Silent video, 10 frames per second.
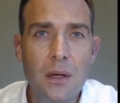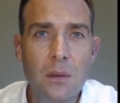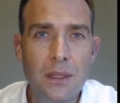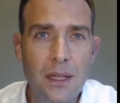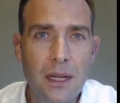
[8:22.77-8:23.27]

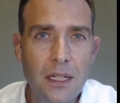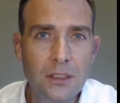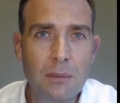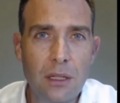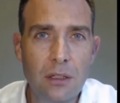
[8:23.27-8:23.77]
with
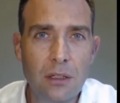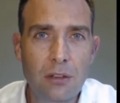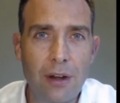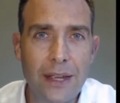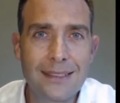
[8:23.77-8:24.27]
larger block
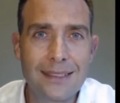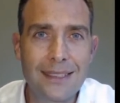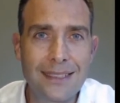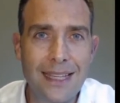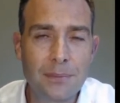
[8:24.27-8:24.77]
trades,
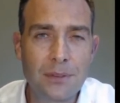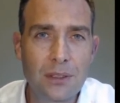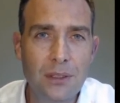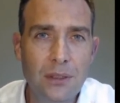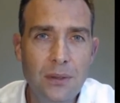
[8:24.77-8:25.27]
it's
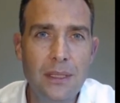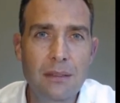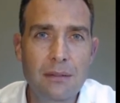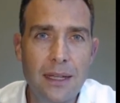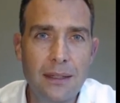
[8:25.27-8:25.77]
absolutely the
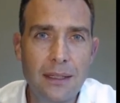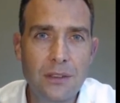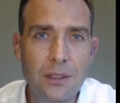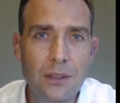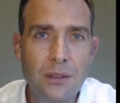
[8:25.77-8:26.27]
right thing to
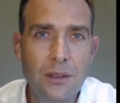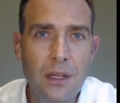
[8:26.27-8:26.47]
do